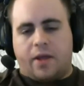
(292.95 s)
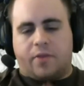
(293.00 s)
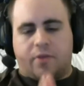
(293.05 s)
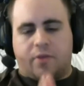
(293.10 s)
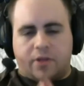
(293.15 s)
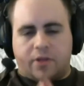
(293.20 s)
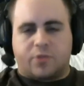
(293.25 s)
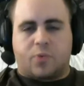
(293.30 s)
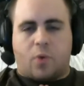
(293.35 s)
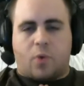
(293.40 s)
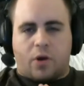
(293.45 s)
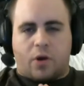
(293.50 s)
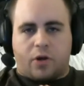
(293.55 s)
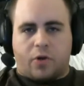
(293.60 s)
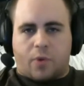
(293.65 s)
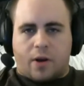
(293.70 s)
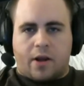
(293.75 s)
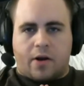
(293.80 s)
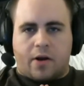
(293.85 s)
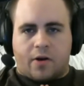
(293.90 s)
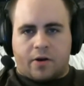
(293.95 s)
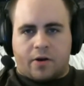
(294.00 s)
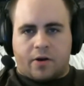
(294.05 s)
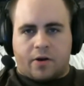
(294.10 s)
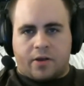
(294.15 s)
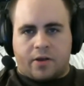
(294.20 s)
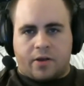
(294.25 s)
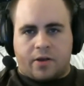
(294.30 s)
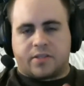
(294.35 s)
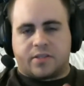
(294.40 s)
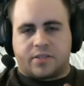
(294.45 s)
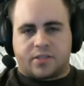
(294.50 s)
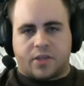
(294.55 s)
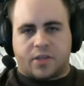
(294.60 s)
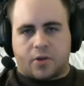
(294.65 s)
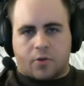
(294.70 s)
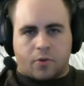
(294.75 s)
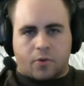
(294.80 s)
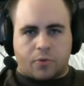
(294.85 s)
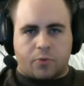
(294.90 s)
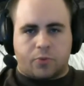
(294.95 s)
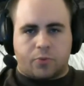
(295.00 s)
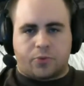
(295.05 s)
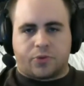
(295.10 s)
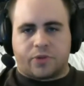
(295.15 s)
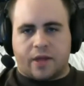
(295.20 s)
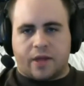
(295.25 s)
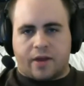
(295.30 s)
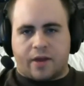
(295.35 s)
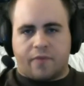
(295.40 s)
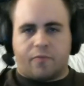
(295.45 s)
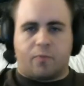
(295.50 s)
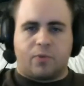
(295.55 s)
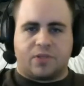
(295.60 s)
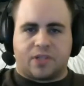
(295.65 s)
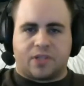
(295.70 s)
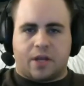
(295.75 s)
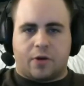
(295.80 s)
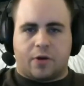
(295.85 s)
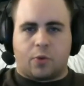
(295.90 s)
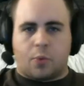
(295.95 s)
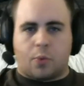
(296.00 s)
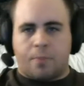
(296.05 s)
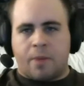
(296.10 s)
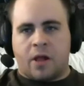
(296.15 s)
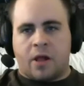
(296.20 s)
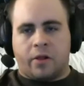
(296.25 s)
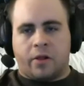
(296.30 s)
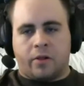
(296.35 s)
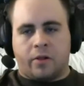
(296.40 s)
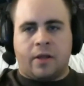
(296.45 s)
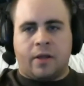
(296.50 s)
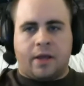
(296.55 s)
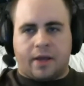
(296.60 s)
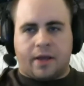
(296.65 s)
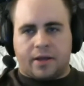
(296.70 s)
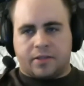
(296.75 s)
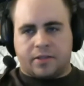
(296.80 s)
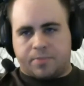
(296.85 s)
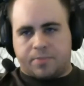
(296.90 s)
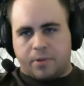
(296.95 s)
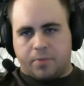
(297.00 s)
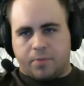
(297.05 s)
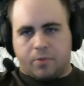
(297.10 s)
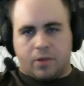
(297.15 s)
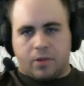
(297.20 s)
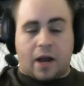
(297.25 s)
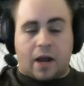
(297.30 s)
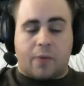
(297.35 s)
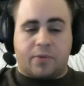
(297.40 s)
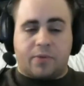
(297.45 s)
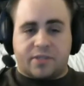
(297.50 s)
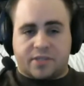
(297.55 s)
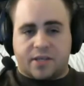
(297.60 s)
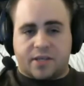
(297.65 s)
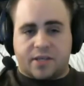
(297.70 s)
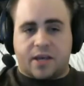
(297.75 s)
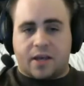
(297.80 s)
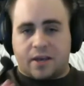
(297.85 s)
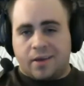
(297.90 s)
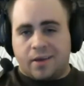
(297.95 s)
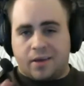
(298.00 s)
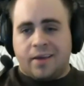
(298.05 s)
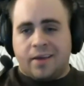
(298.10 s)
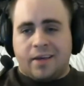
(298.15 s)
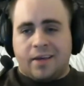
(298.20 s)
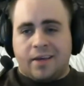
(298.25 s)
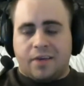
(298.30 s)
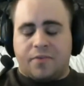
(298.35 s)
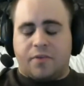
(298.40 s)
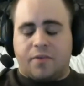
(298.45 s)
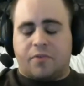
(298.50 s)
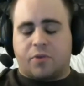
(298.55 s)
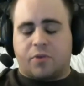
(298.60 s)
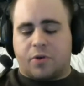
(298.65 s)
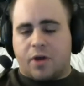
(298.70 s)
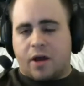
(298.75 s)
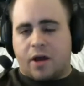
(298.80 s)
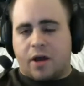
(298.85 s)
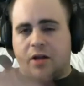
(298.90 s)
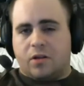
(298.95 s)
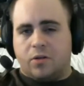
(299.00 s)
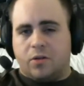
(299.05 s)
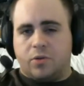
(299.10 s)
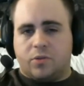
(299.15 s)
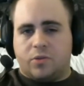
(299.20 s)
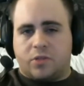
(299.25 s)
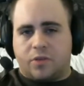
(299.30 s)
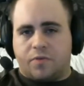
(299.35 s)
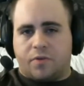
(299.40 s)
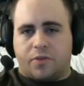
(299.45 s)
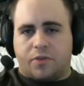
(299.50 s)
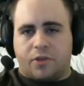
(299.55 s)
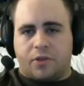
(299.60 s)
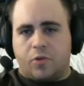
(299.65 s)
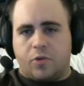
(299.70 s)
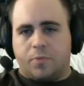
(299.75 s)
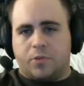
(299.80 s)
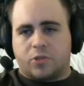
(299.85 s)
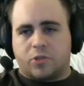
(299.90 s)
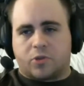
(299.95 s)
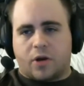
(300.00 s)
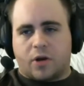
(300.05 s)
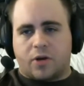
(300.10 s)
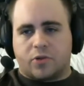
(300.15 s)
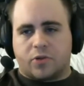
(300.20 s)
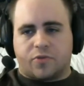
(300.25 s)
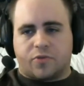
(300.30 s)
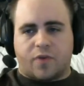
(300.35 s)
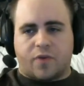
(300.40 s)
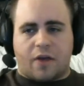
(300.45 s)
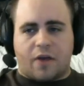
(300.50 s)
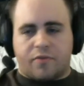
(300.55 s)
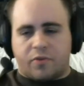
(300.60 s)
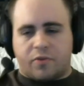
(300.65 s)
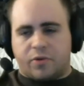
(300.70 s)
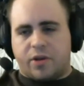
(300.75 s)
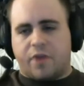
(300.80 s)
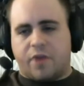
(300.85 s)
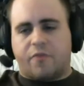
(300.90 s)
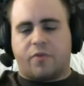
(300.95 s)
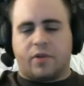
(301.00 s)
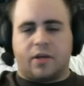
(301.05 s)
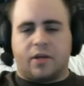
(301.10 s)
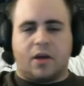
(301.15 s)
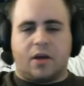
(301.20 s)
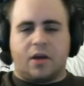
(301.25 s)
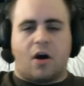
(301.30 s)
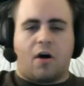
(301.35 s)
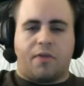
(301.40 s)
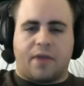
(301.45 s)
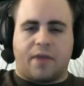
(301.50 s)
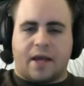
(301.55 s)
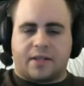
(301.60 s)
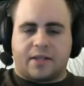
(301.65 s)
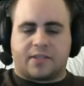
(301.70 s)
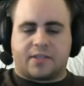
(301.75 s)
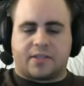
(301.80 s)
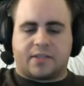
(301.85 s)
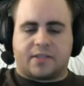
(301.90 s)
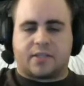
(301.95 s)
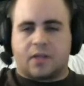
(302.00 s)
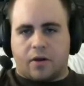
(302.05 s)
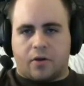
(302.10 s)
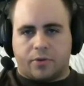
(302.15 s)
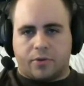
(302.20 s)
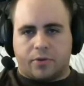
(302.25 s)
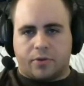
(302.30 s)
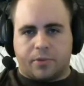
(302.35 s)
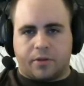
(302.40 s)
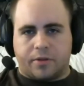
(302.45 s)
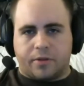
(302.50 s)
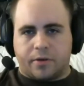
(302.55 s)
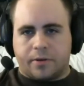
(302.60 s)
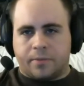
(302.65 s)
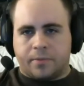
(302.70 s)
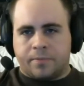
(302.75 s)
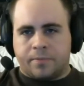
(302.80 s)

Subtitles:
There is one gray area, and that's the Skitters that have decided to rebel against the people. And I would say, even if they're not inclusive of the humans trying to survive, they're definitely on that side ultimately.